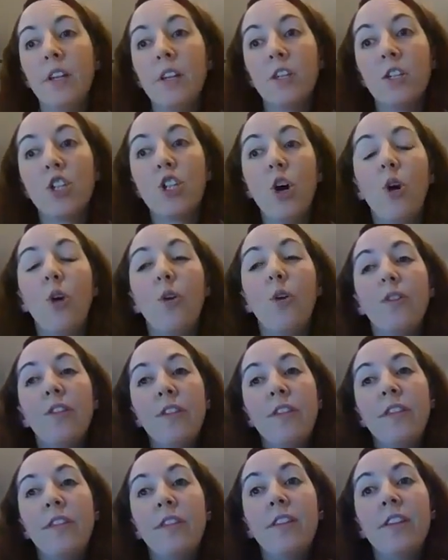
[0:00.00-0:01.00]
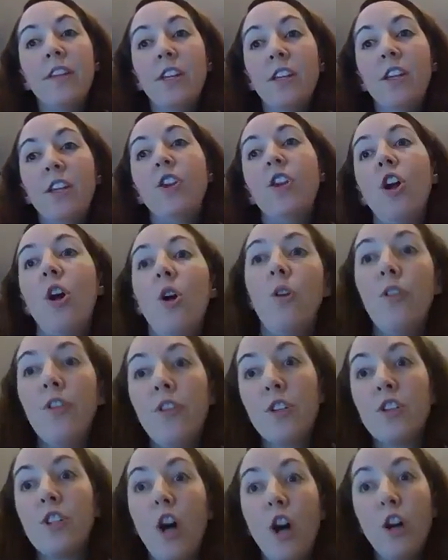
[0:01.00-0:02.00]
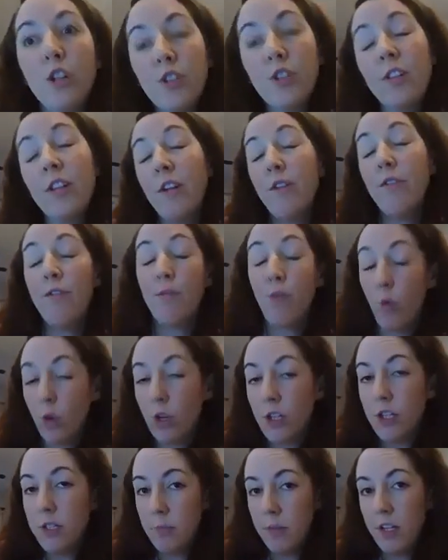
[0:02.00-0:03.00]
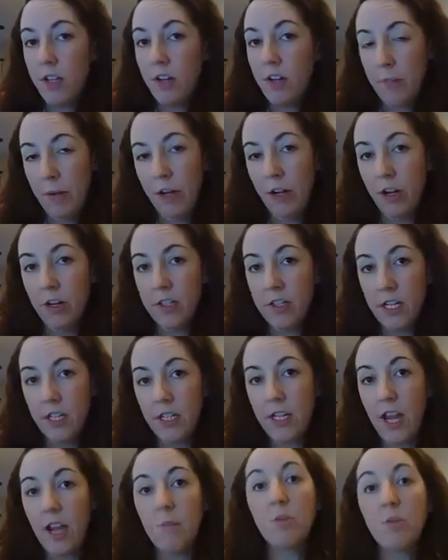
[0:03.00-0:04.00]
So there's also the enforcement of parenting time.